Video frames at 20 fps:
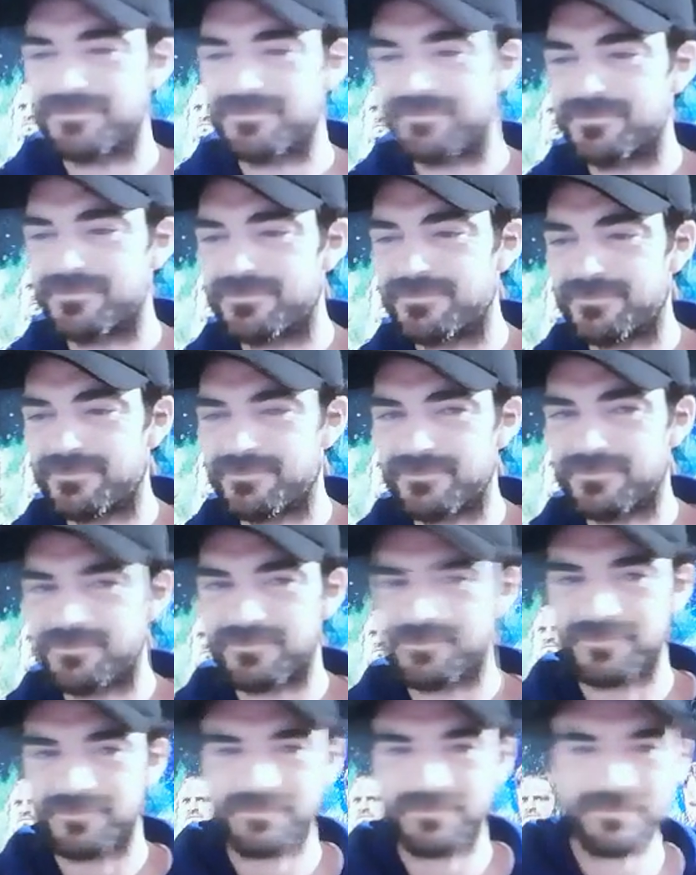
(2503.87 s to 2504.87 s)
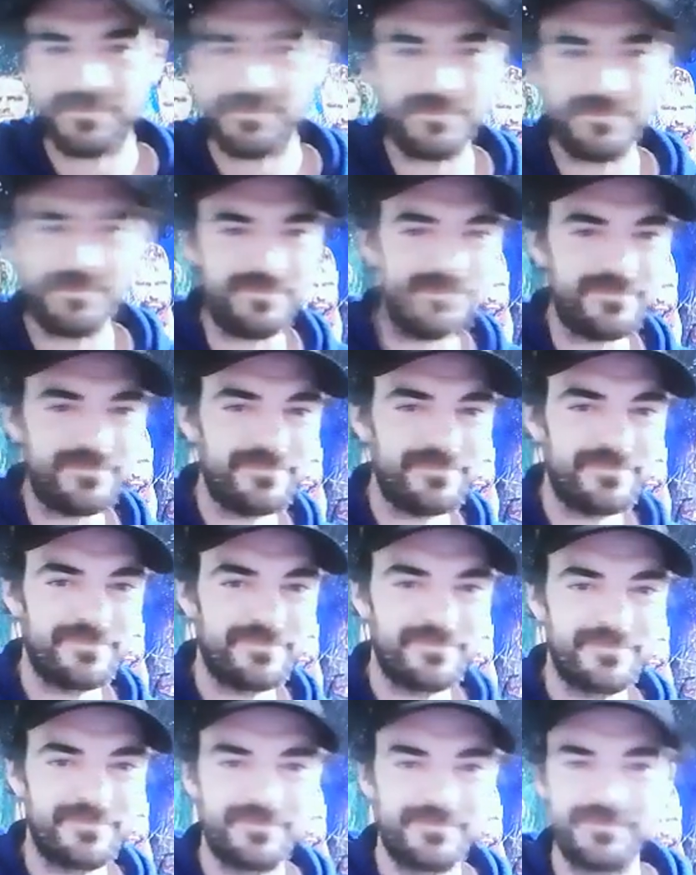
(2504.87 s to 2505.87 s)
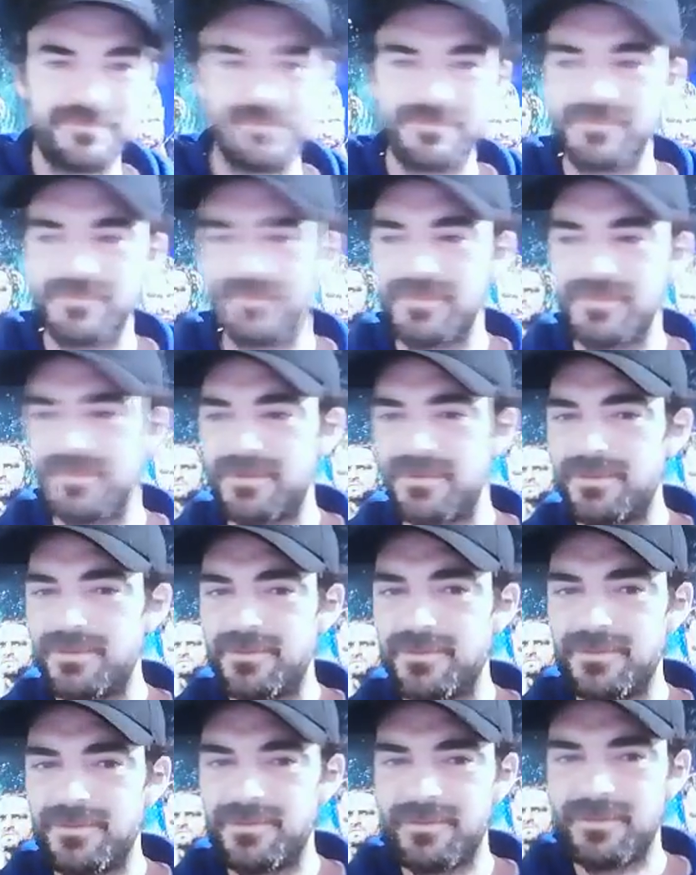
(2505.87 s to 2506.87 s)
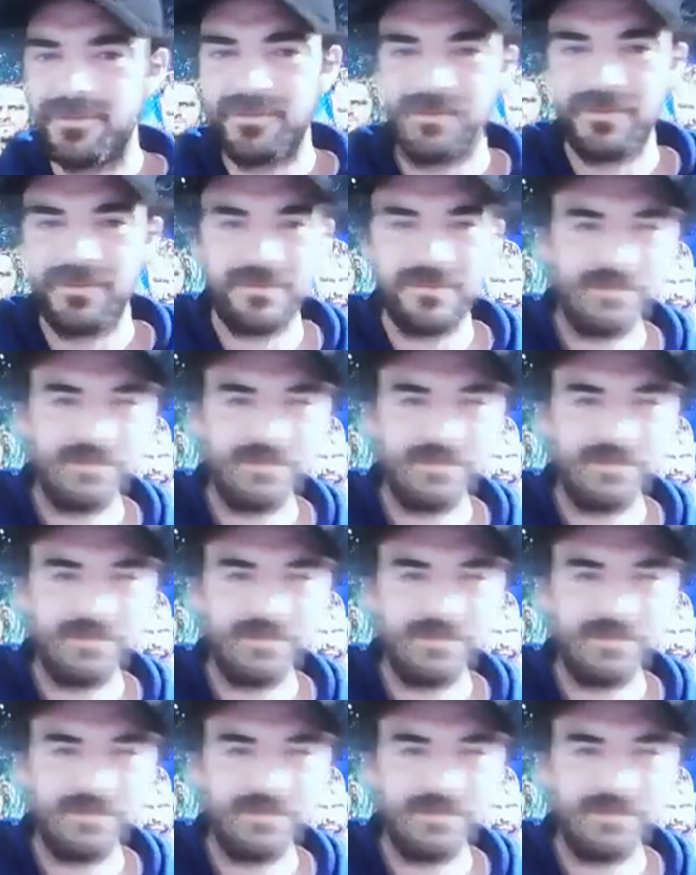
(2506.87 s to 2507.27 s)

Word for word: CM Punk, they were pretty good spectacles. Shida and Deeb was a load of shite.